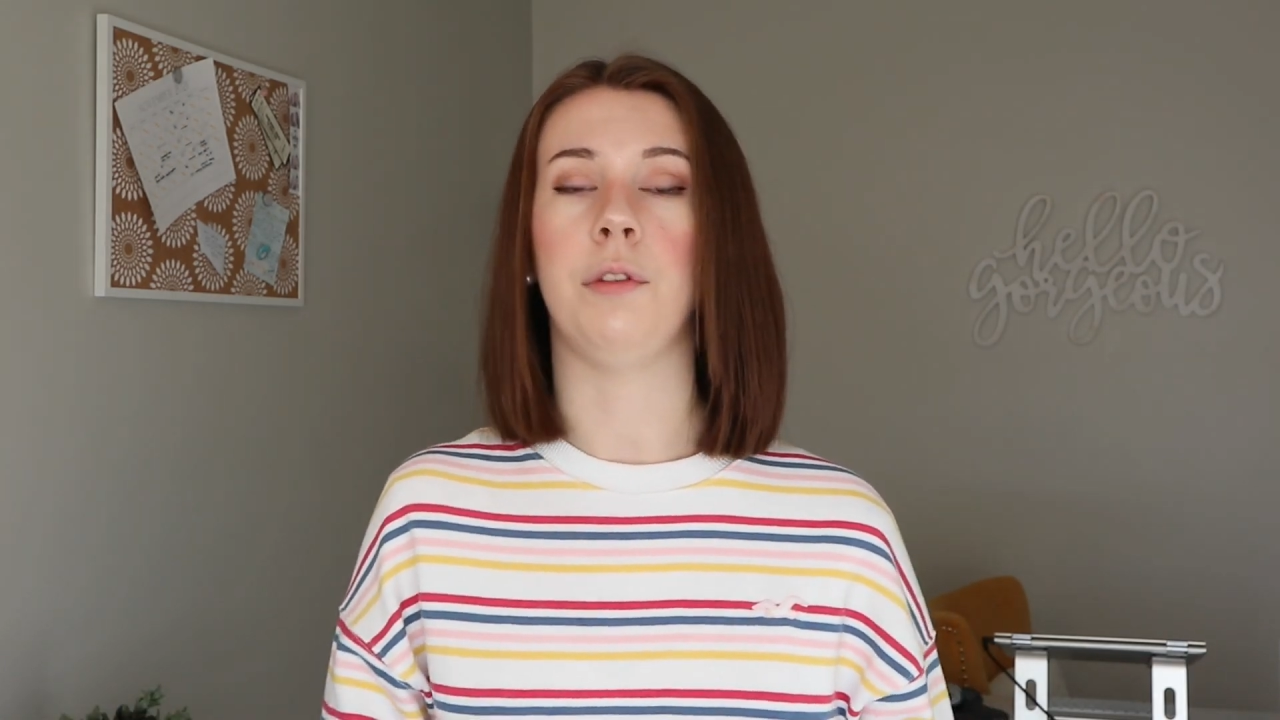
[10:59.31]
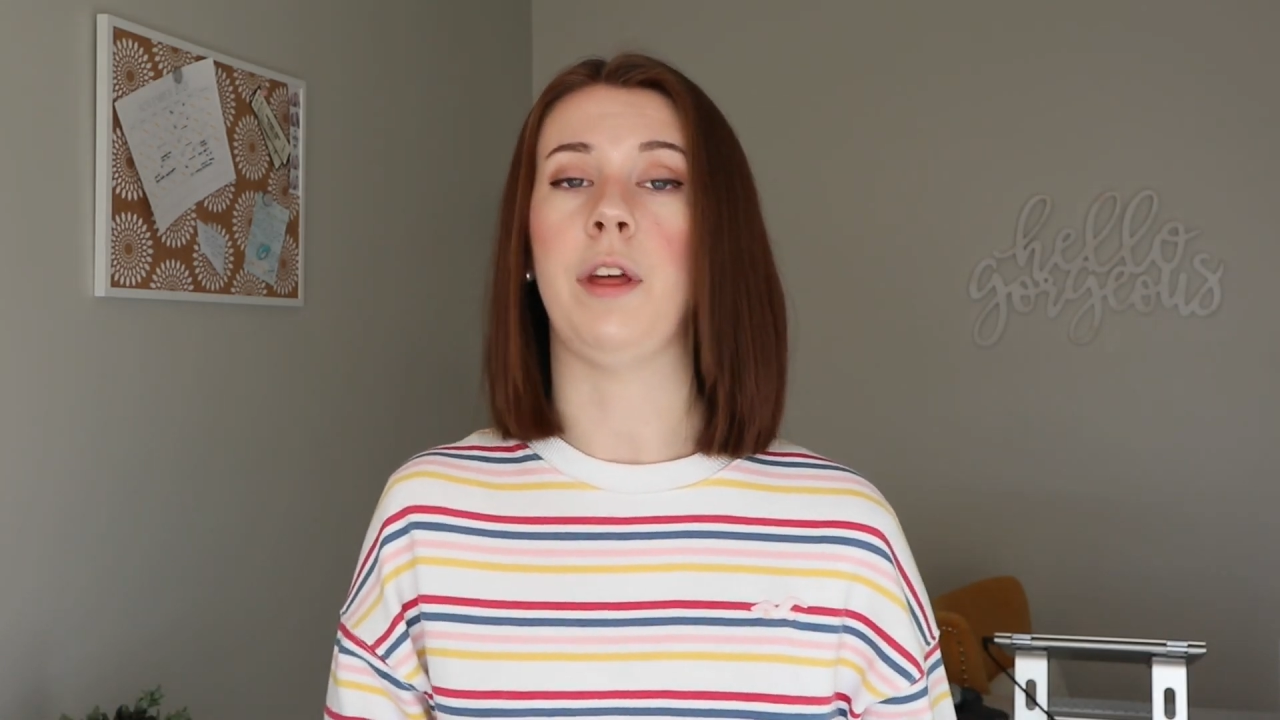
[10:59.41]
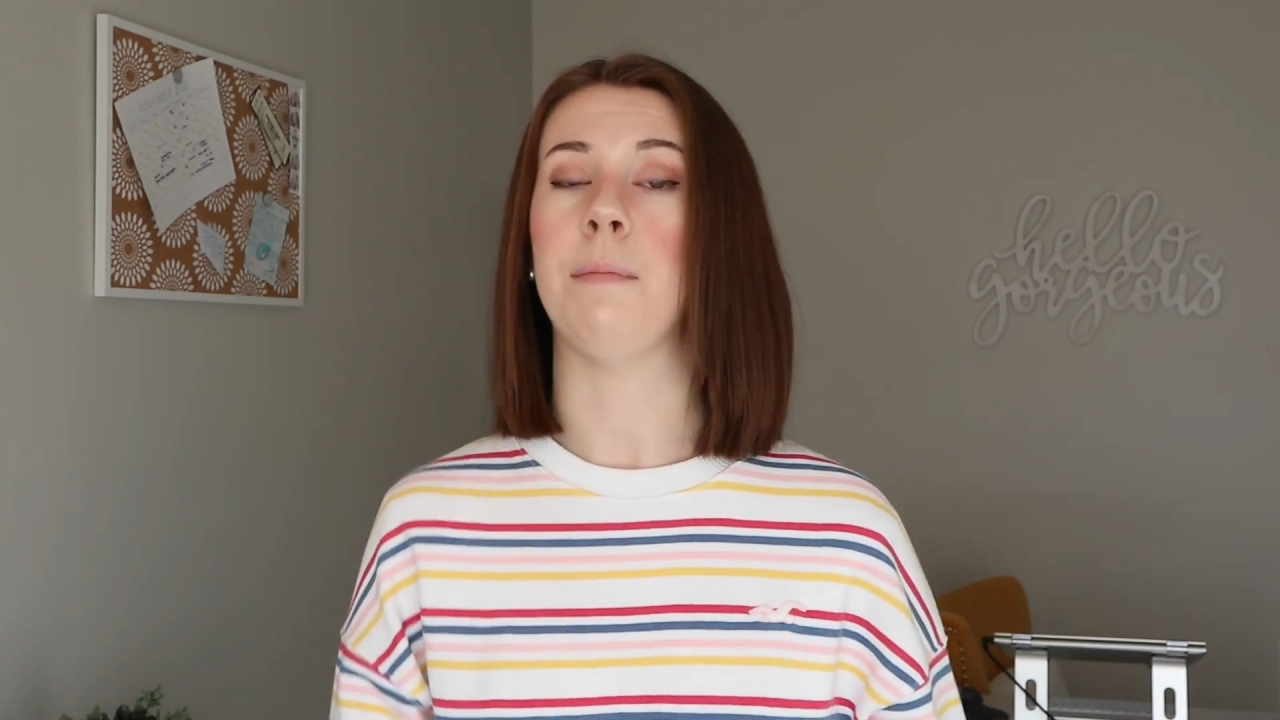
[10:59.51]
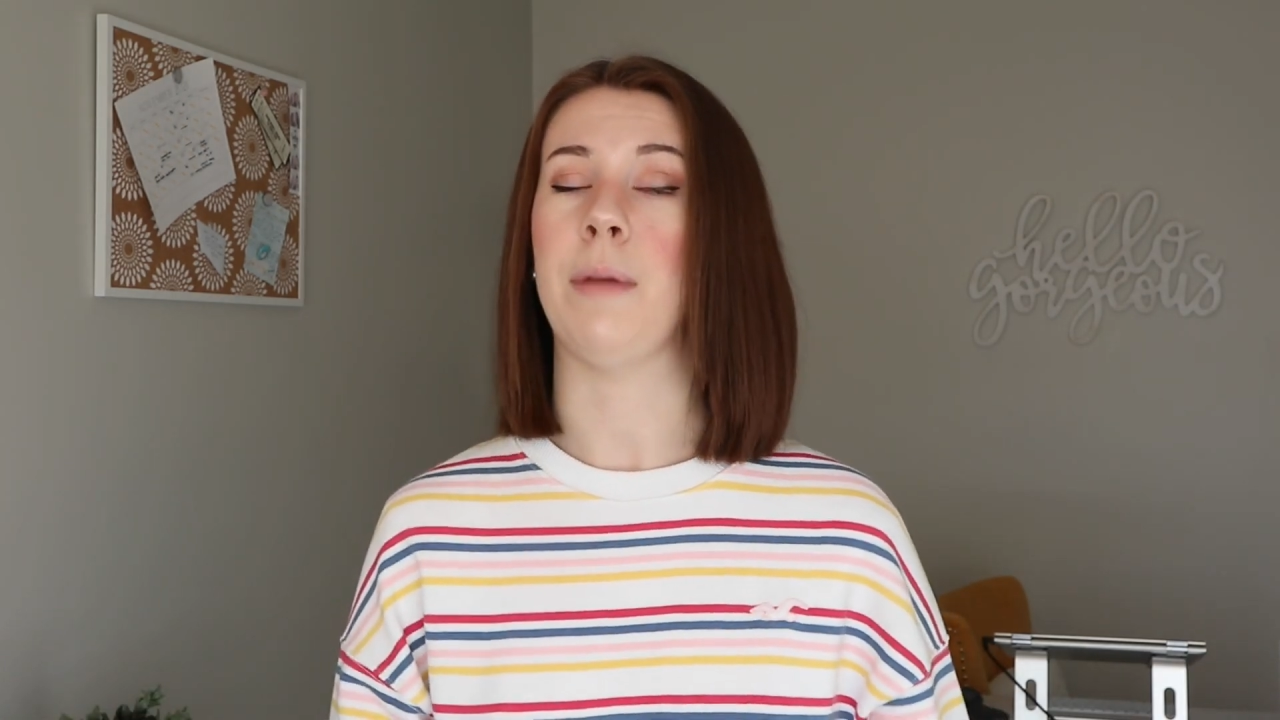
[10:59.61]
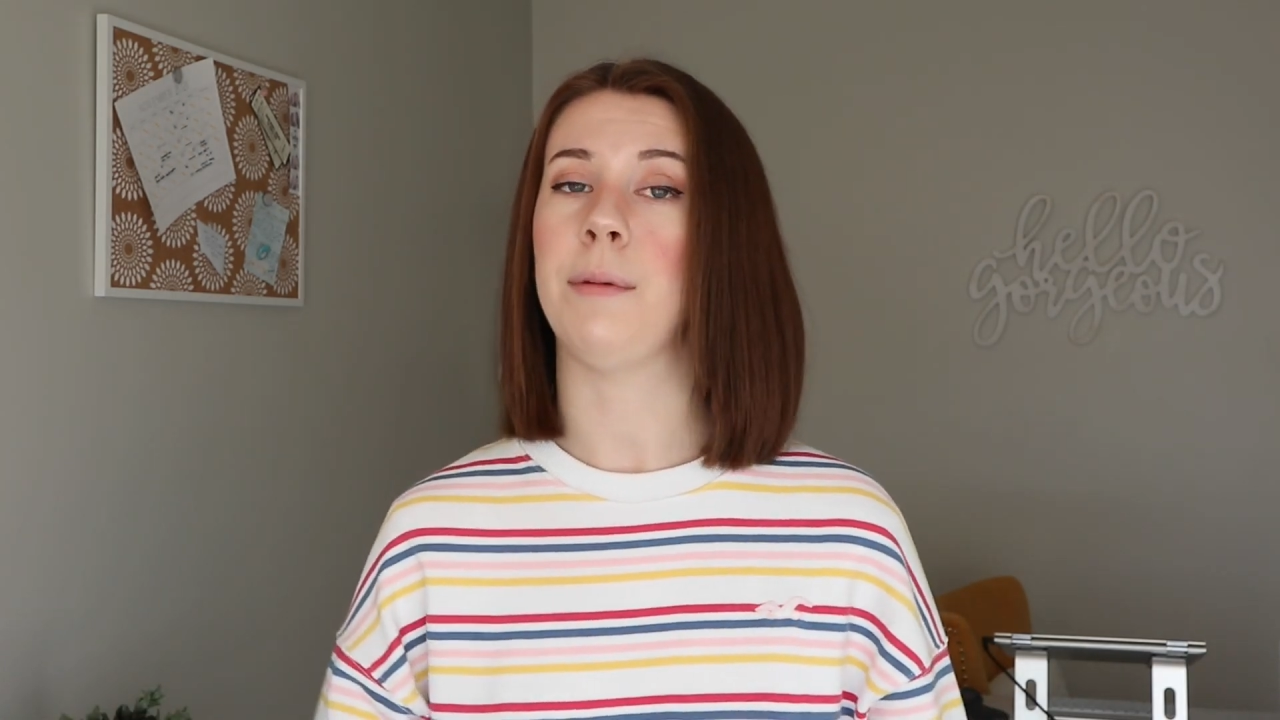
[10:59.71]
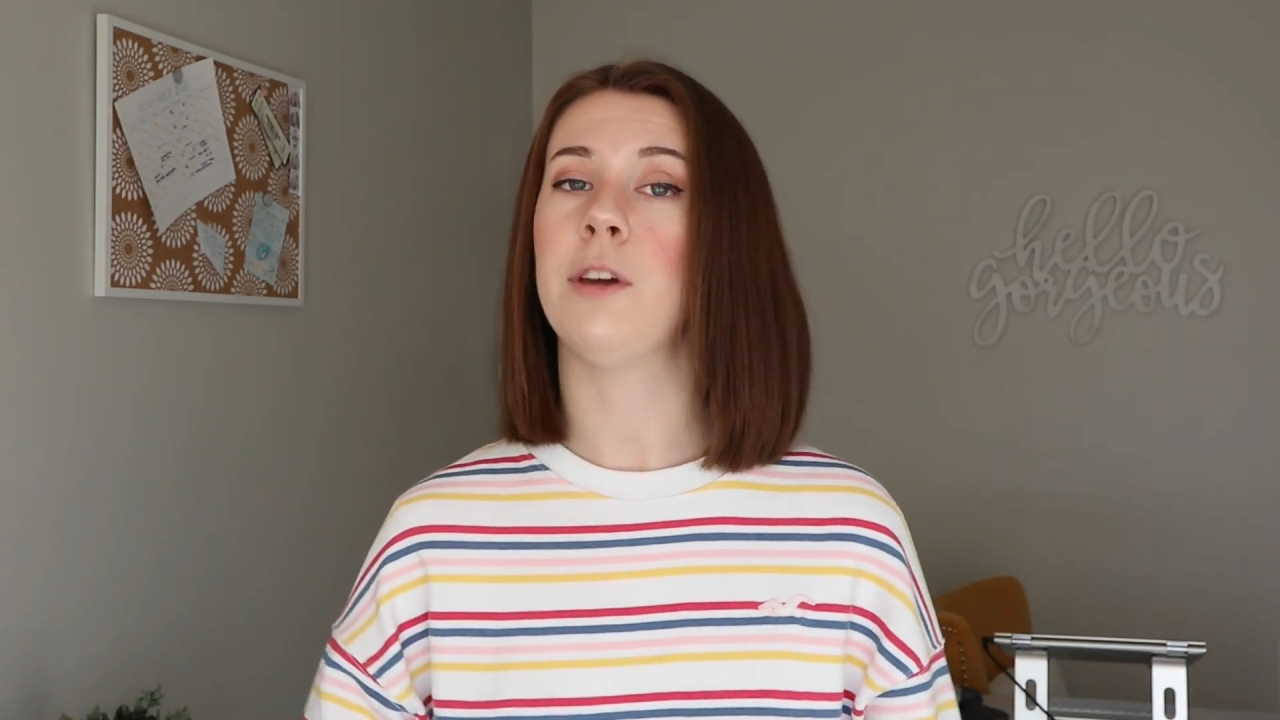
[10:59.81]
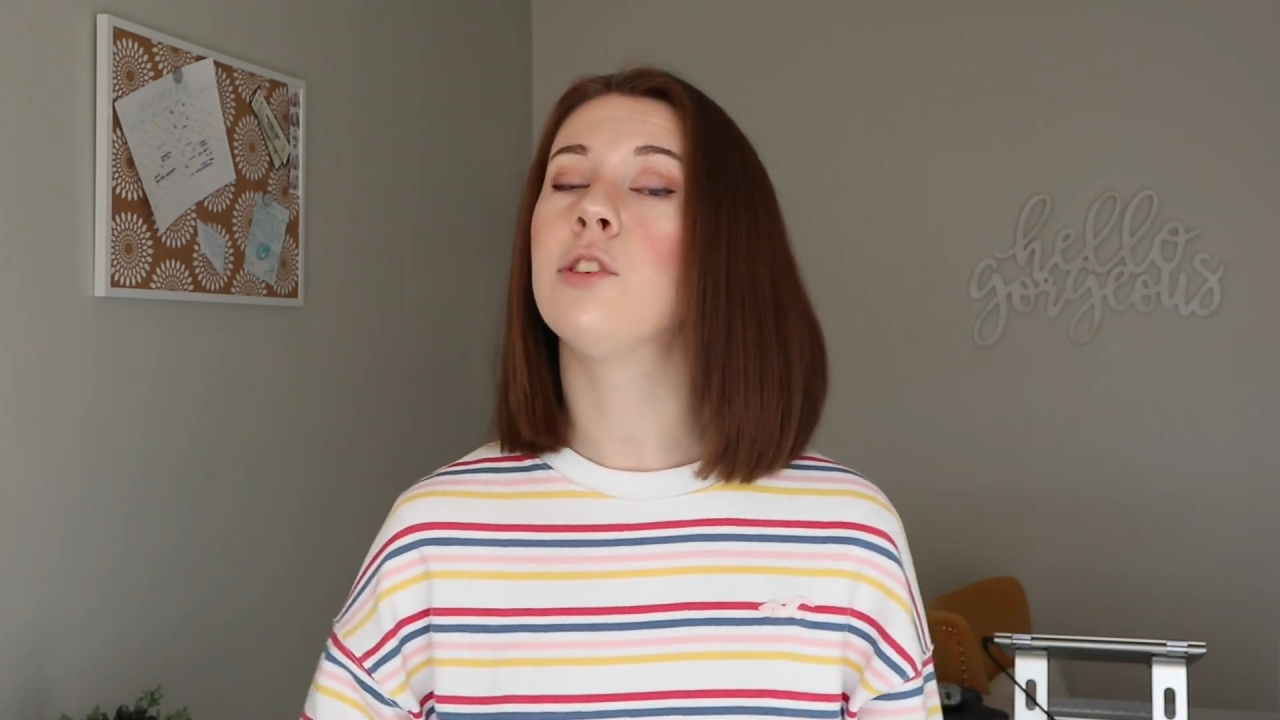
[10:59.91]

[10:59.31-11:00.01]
thing. Maybe you